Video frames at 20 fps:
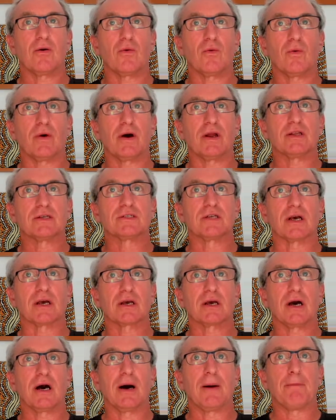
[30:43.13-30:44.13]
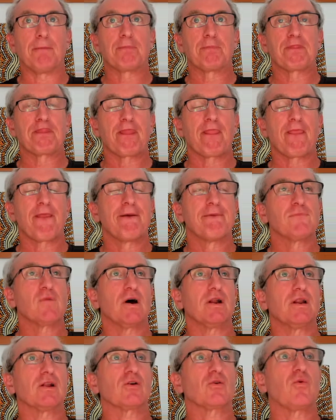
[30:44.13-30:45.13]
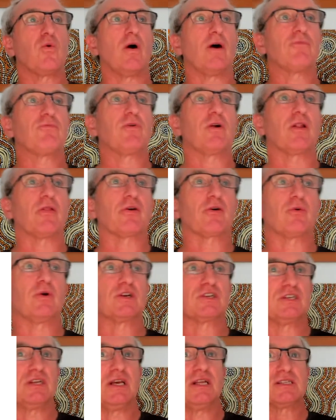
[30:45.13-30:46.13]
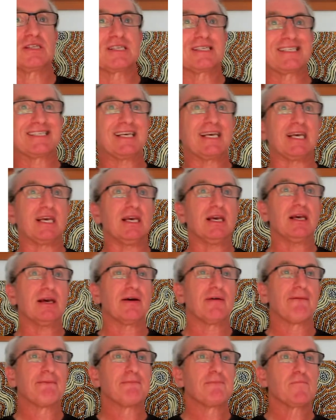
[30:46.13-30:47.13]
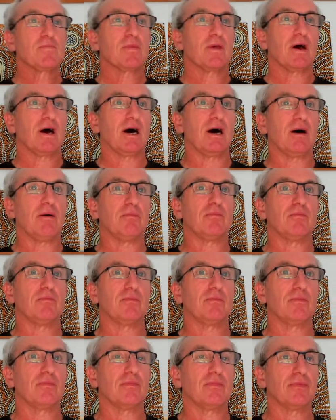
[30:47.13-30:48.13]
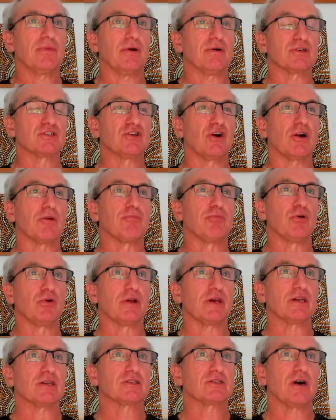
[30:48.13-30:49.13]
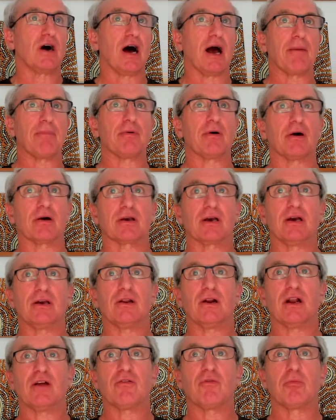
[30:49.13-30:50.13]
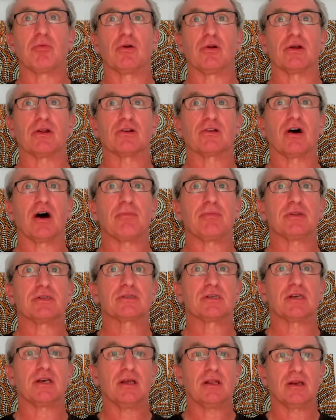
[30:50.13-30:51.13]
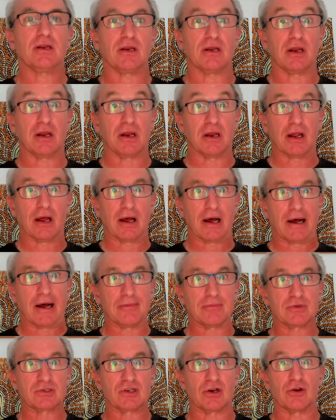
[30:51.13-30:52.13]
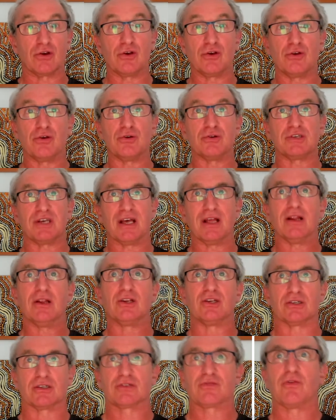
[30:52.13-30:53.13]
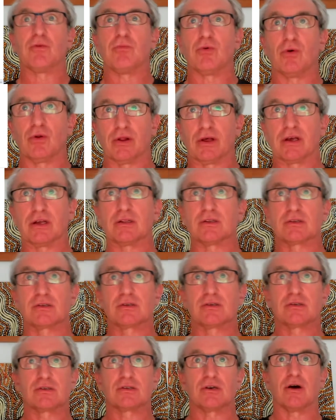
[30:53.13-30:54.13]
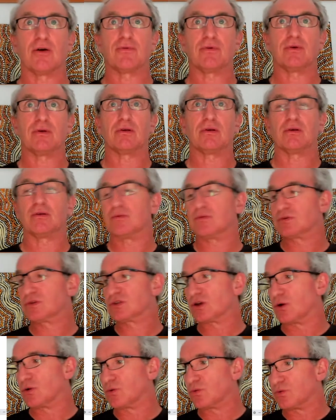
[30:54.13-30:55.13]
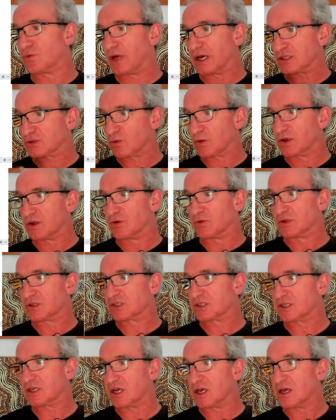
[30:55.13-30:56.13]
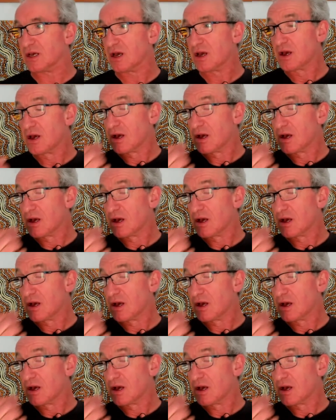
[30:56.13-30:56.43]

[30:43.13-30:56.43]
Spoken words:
Wait a sec. I didn't quite follow the question. In C, there is not a Boolean type. Okay, you don't have a Boolean type in C, so you use integers for Booleans. So that's what you do in C.